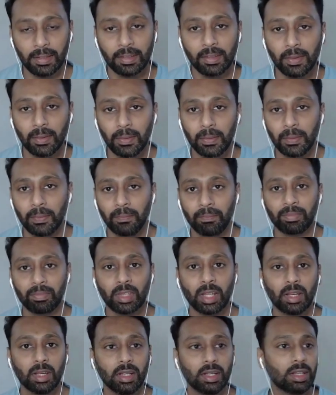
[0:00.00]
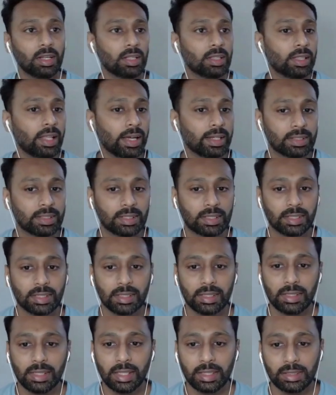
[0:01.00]
So that's
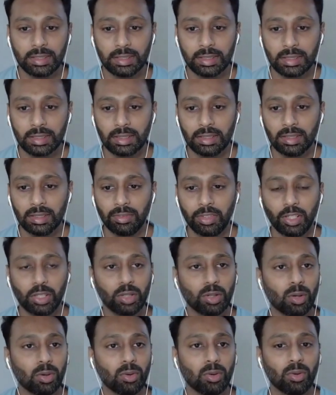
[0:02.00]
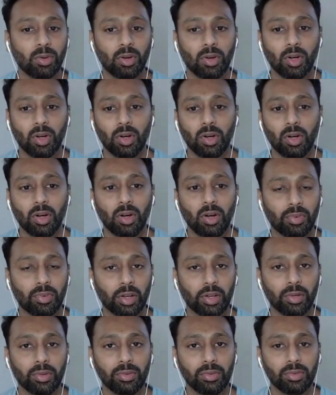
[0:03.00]
the video for
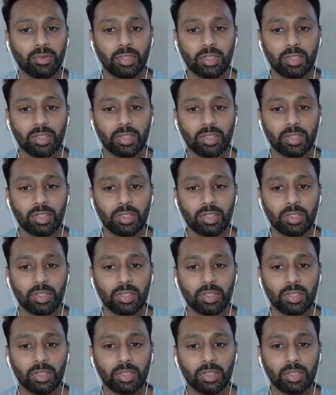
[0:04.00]
you.